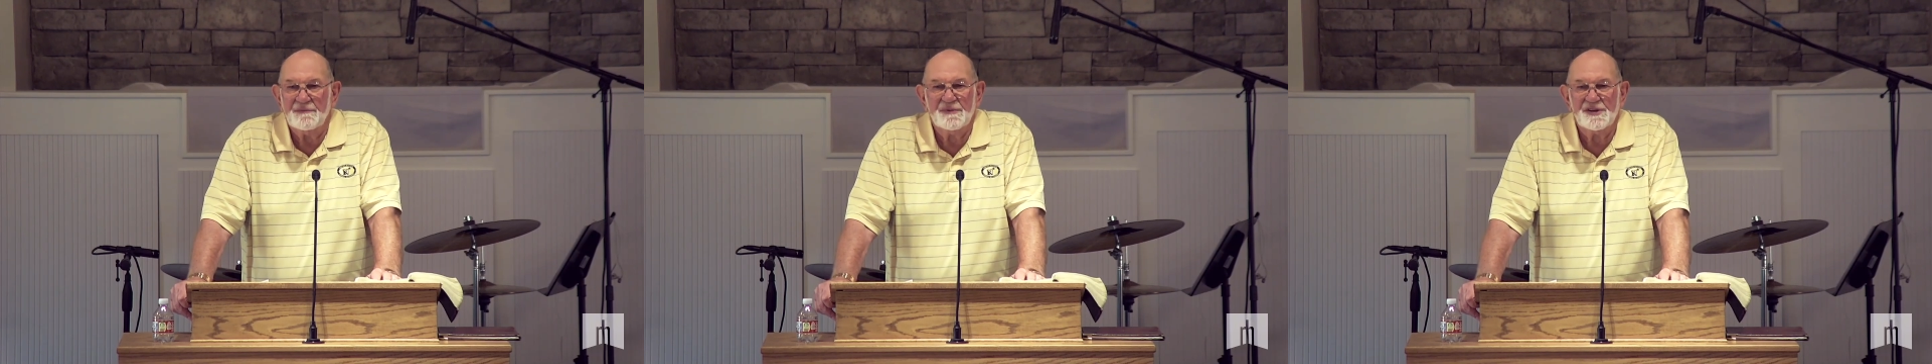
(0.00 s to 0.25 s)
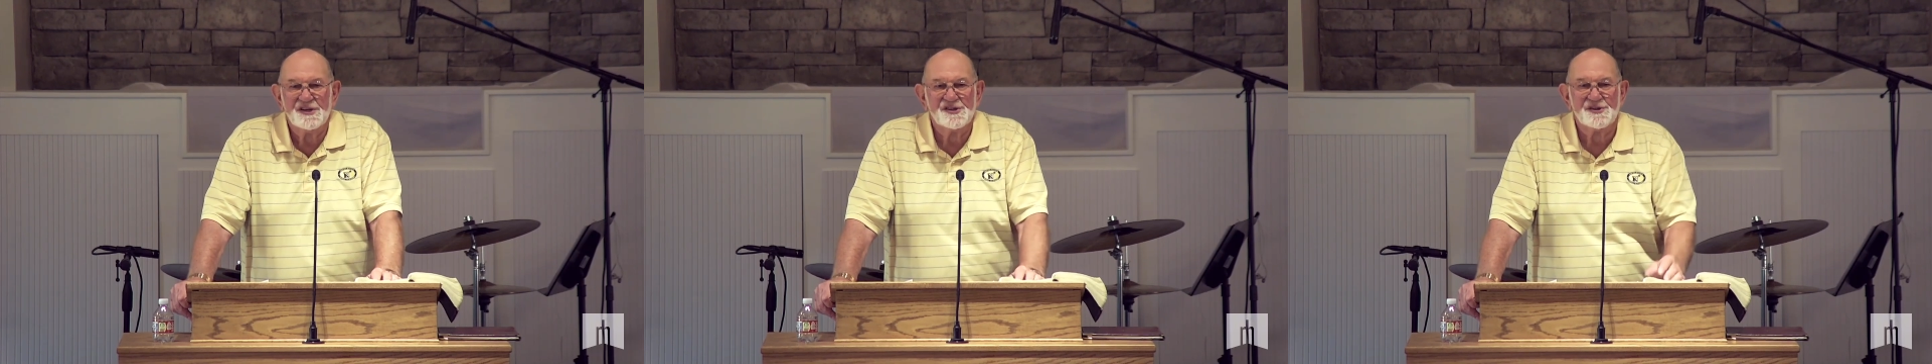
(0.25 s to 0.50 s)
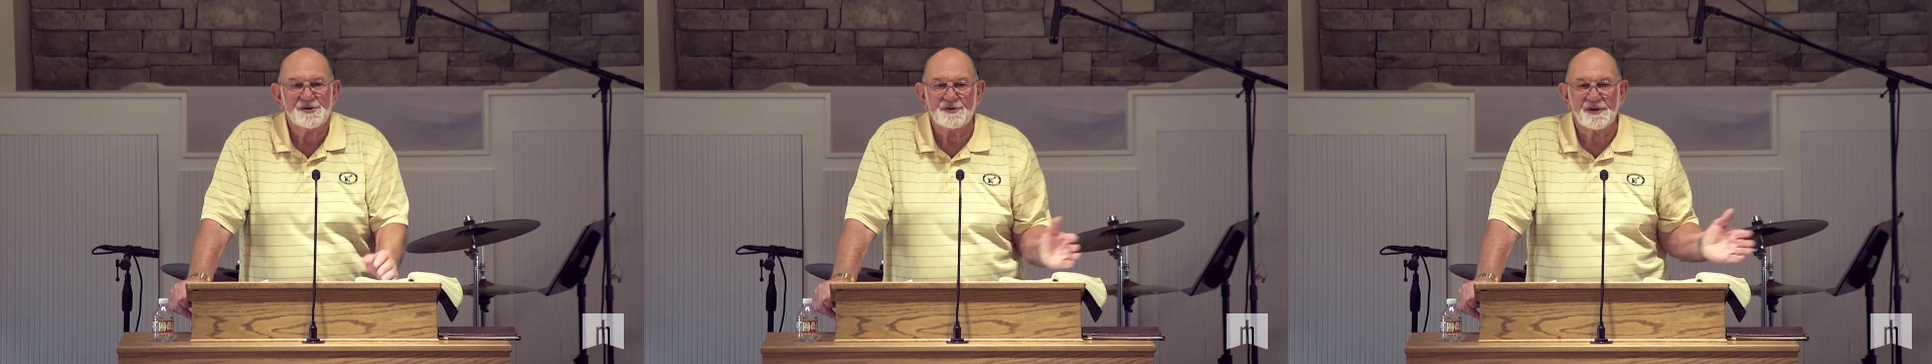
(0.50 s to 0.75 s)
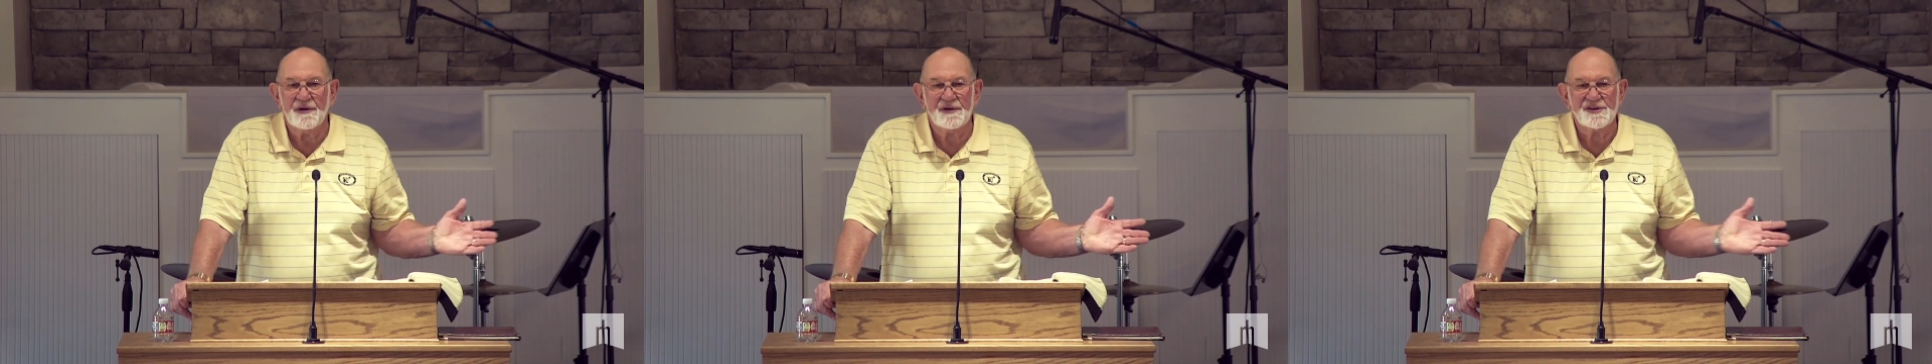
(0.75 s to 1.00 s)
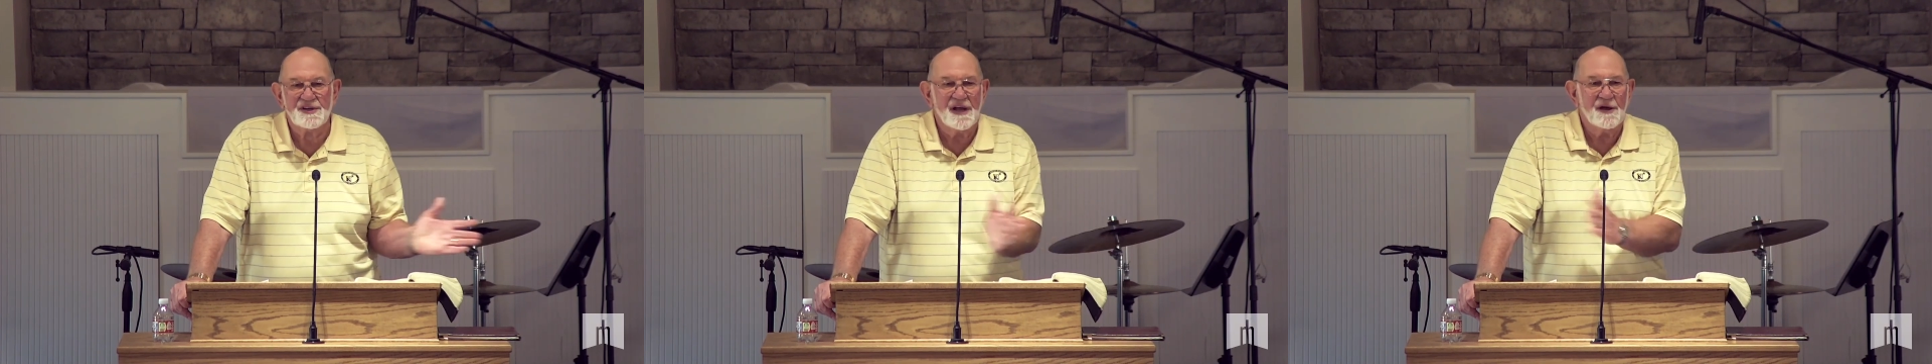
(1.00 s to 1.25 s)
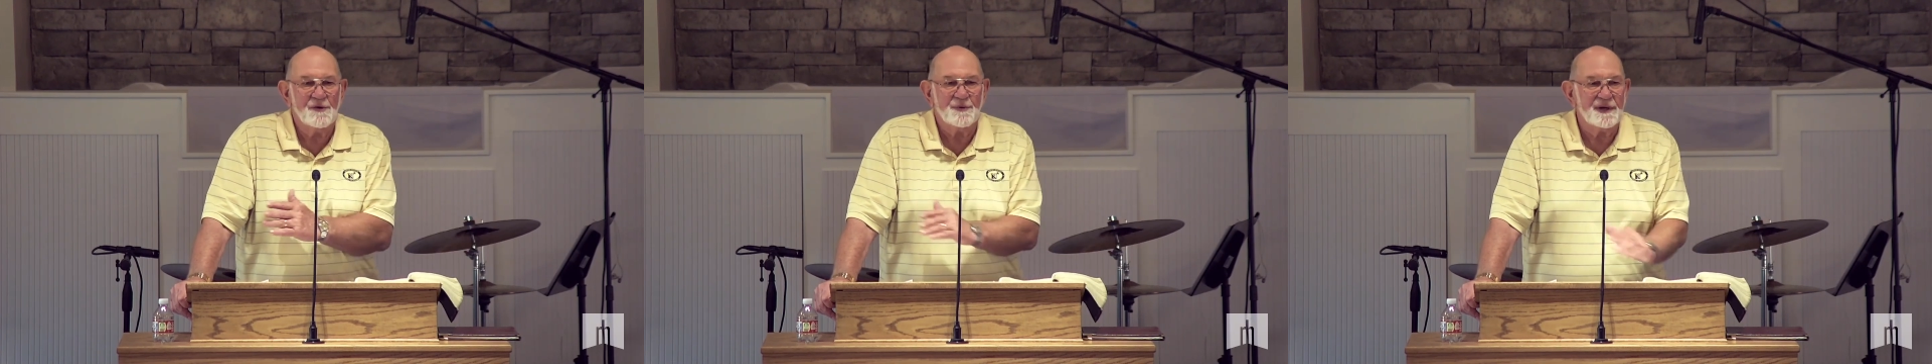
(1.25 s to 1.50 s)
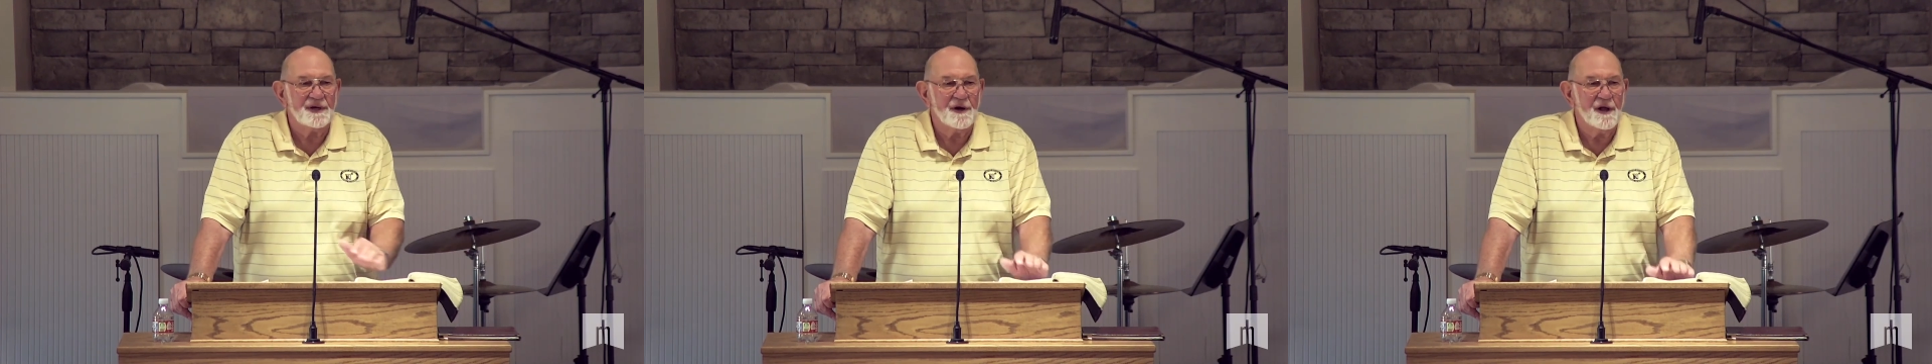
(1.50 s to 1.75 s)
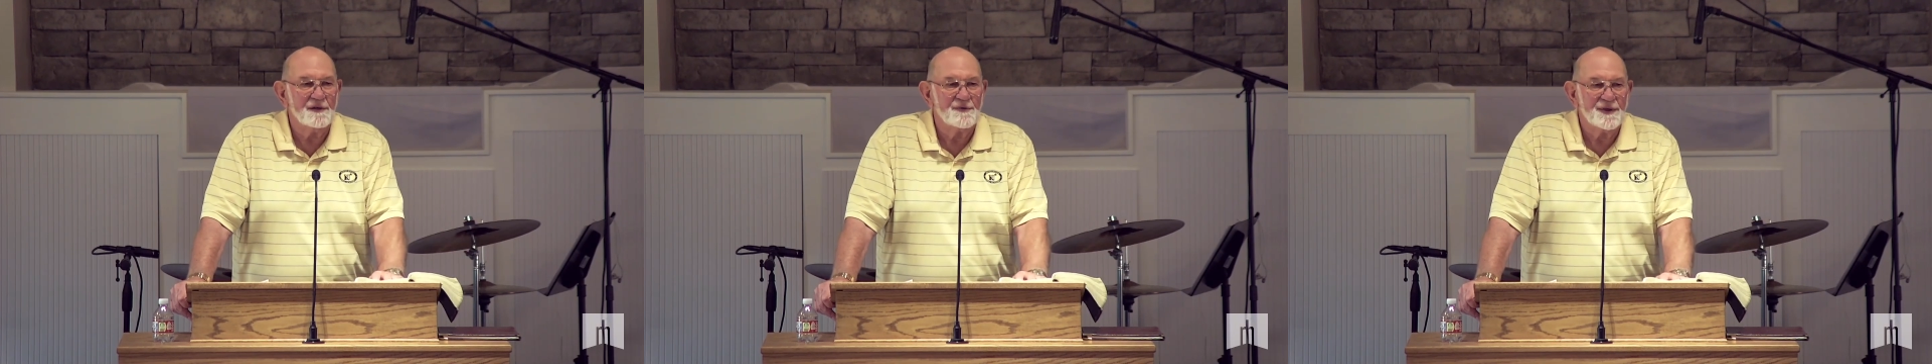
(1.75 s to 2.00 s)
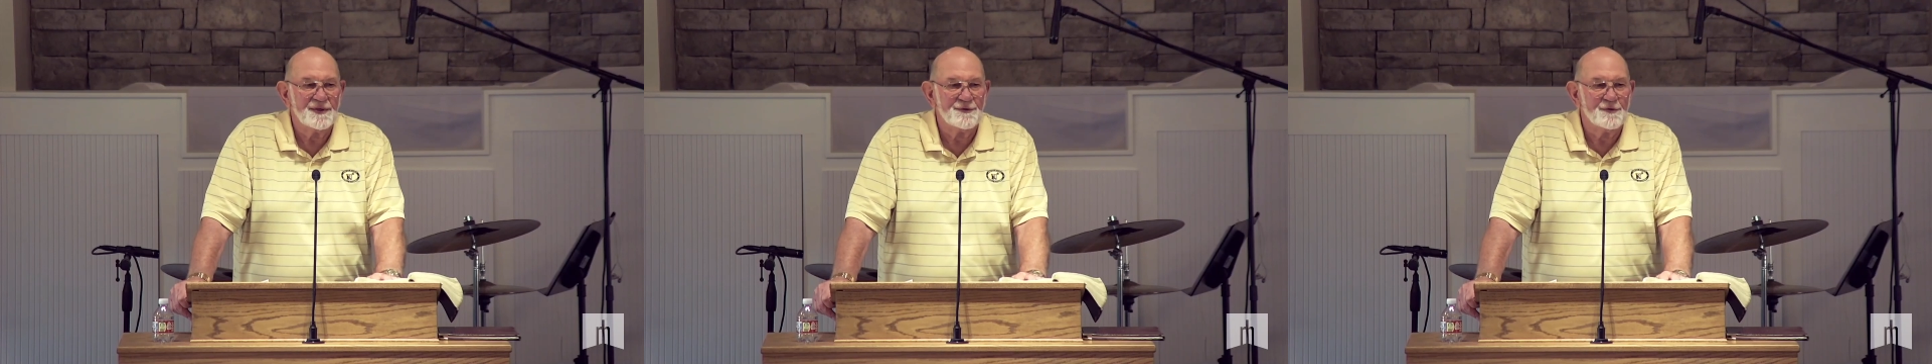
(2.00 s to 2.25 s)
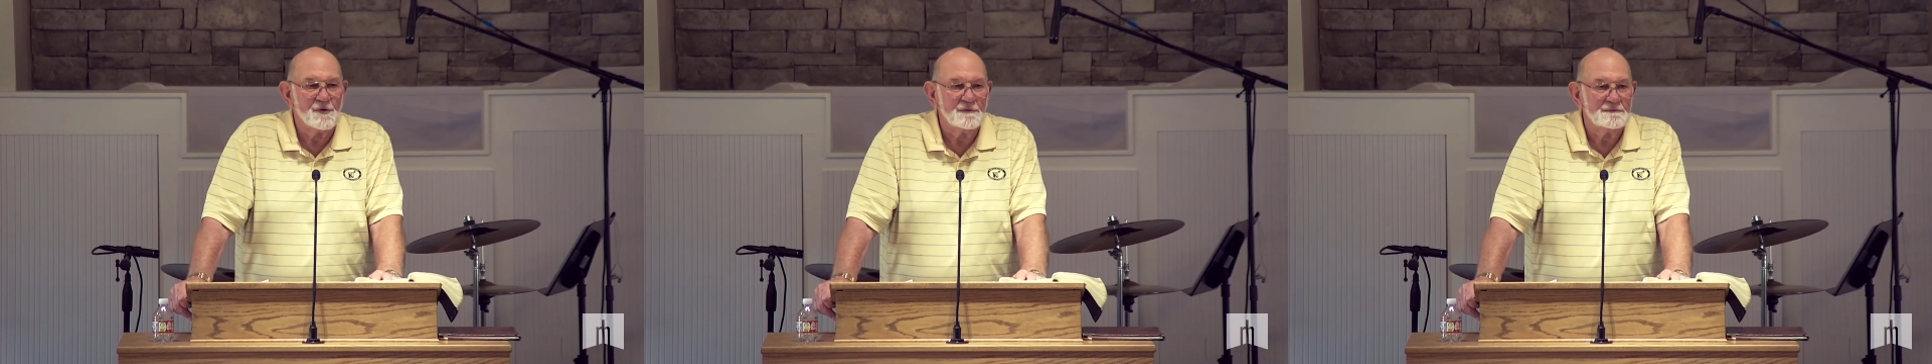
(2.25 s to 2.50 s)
but just to sit down and read it all the way through.